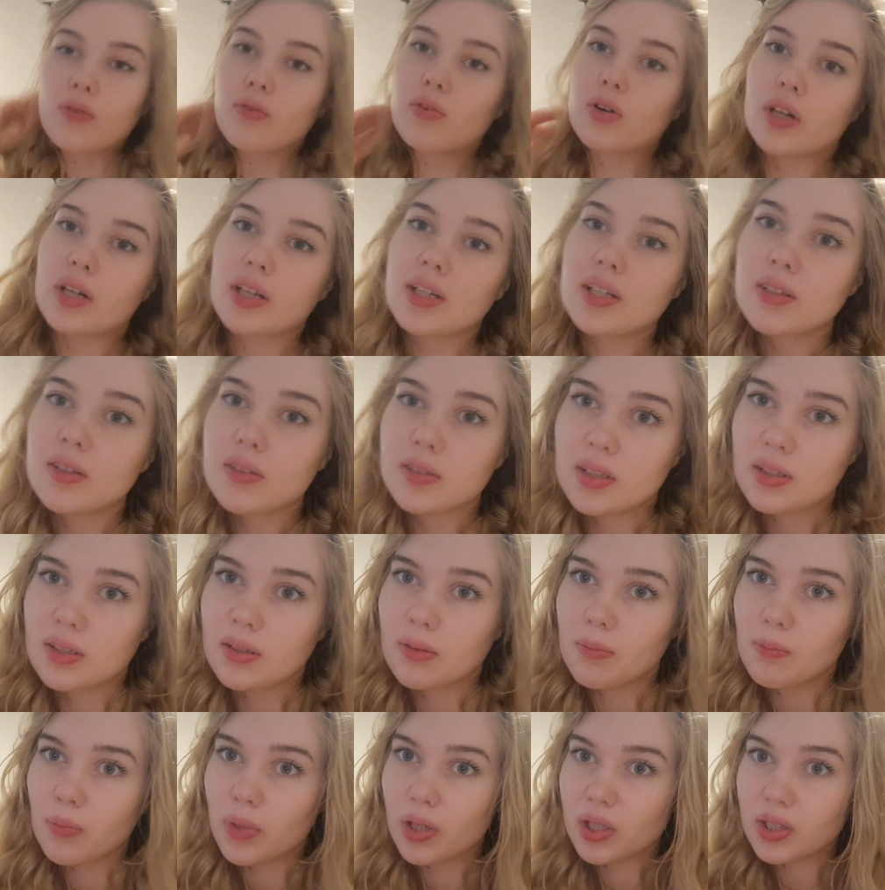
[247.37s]

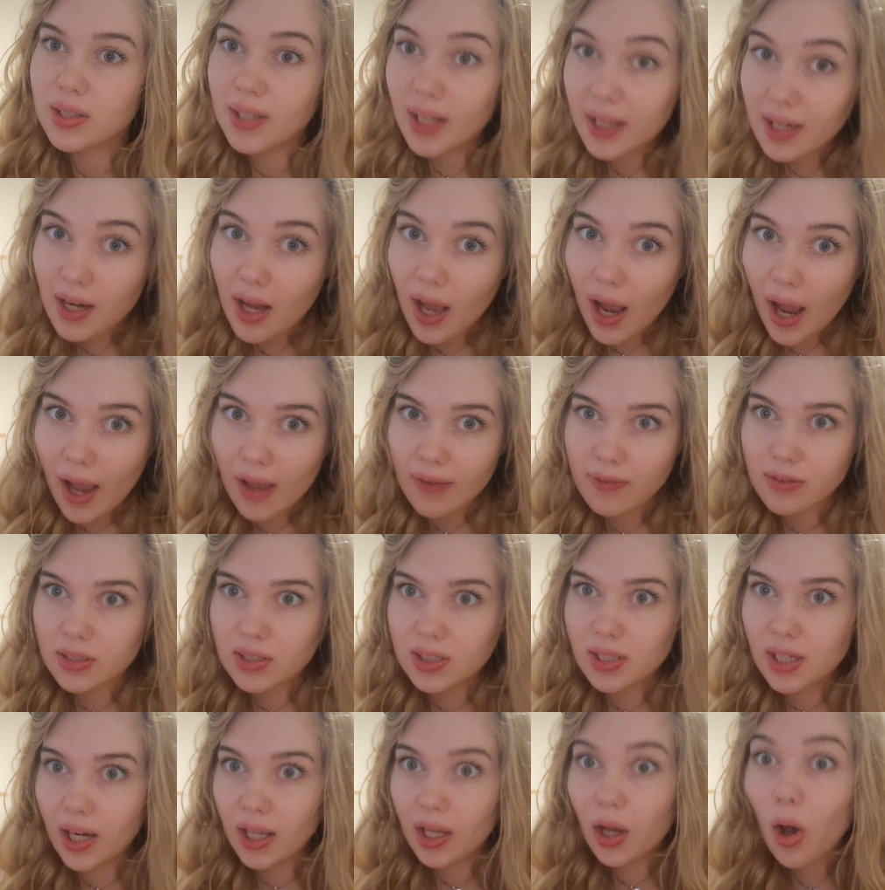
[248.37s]
forgotten, but then I
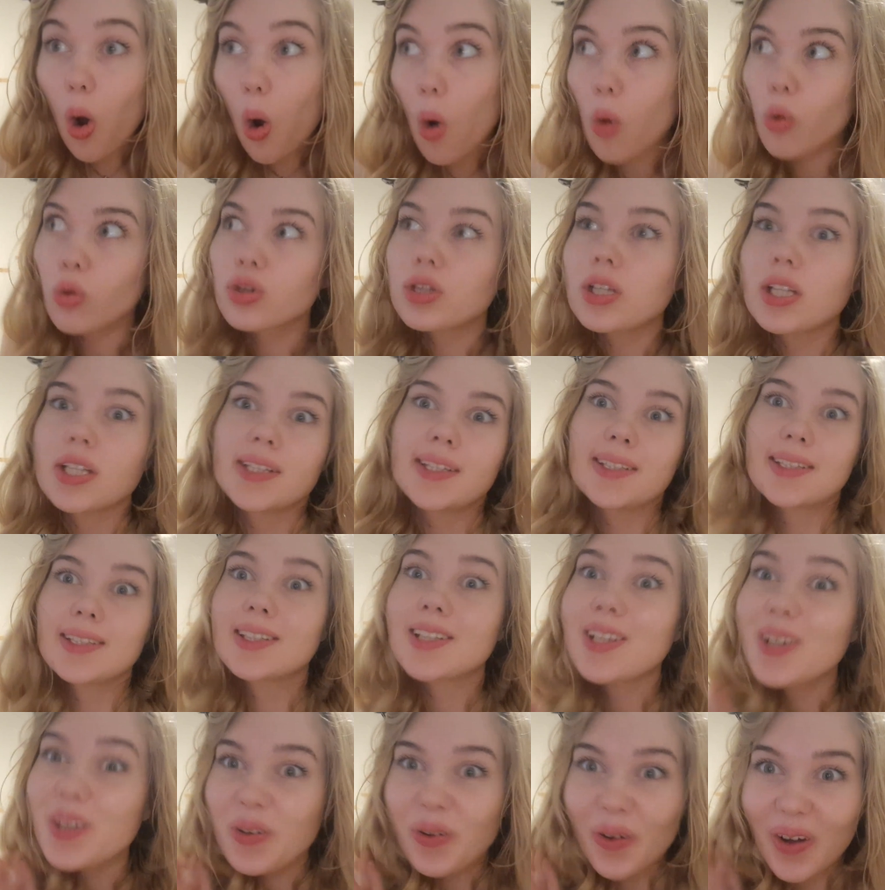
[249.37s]
was like, oh, this
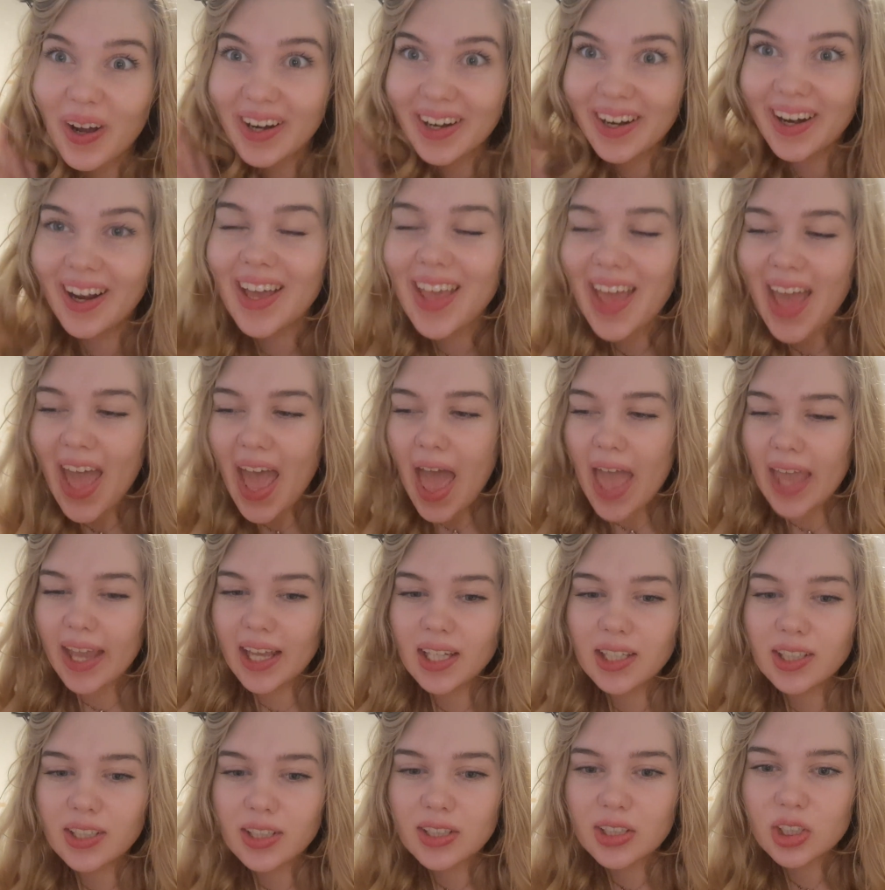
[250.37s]
is the one,
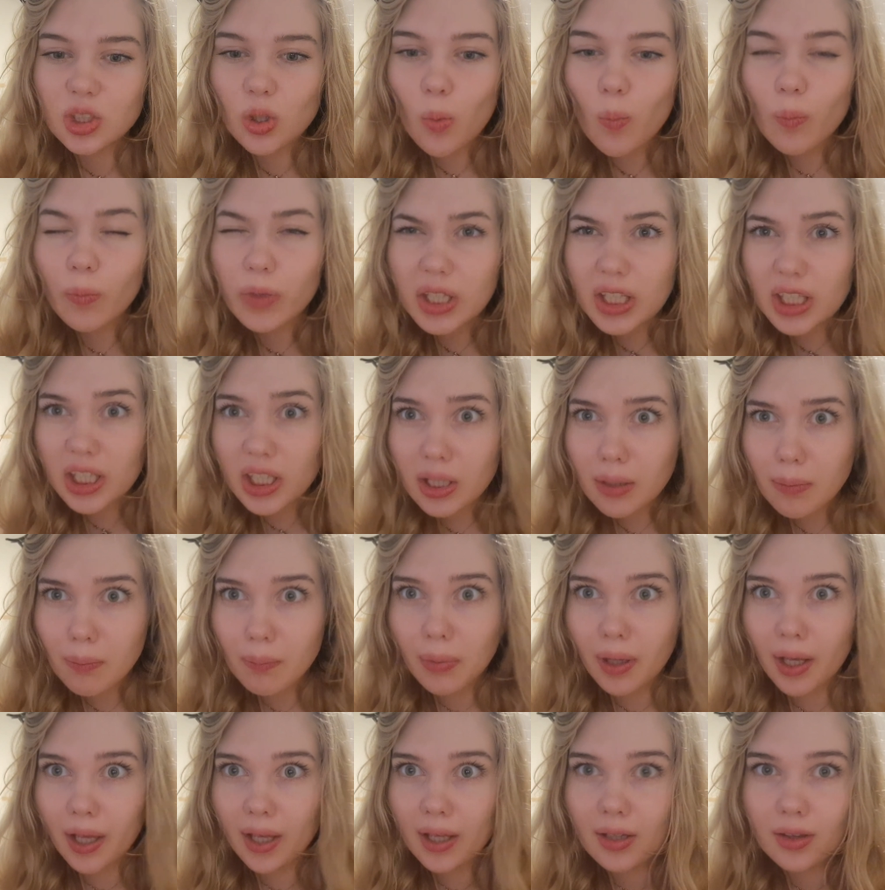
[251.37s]
and some
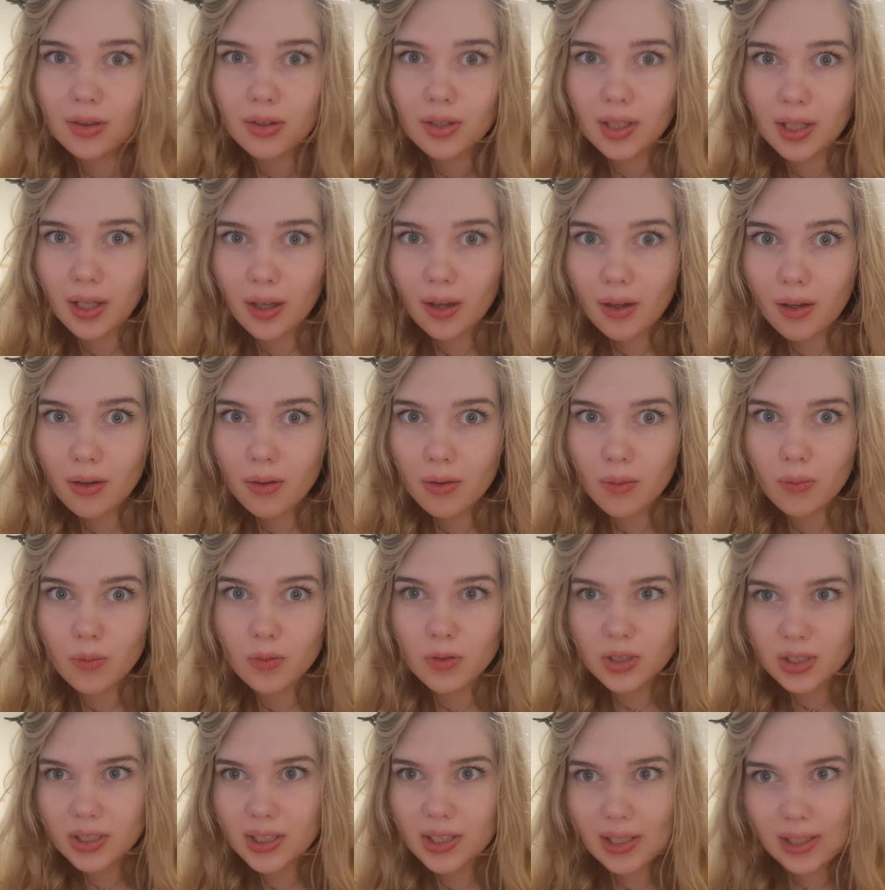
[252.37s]
eBay thing
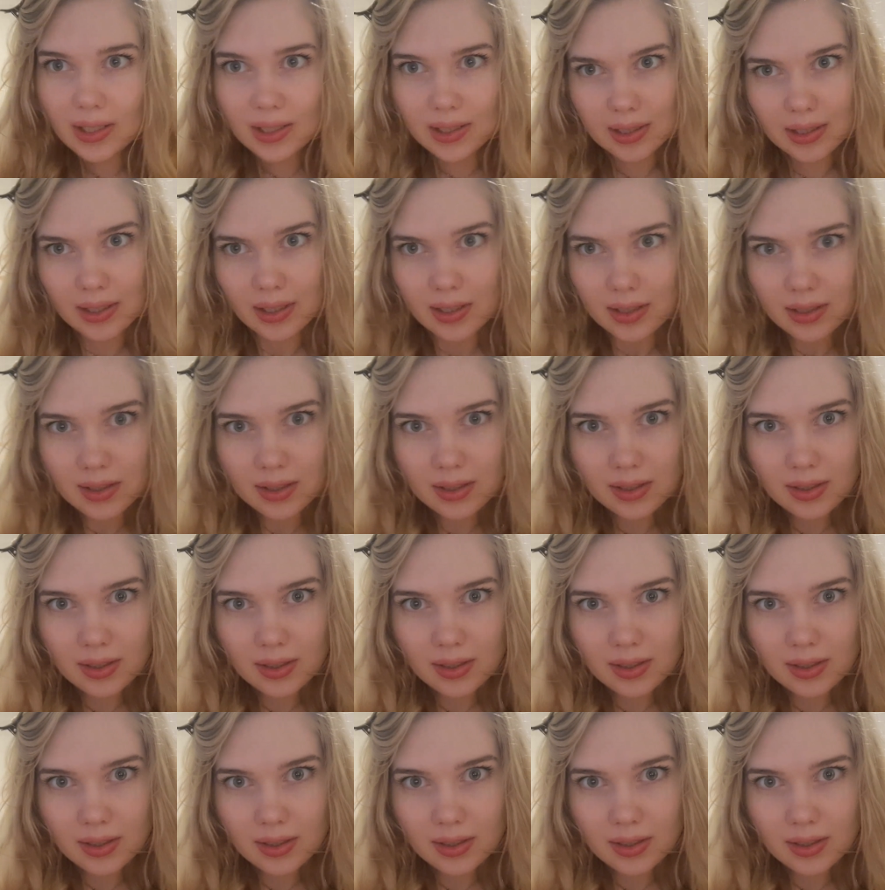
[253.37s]
sell it,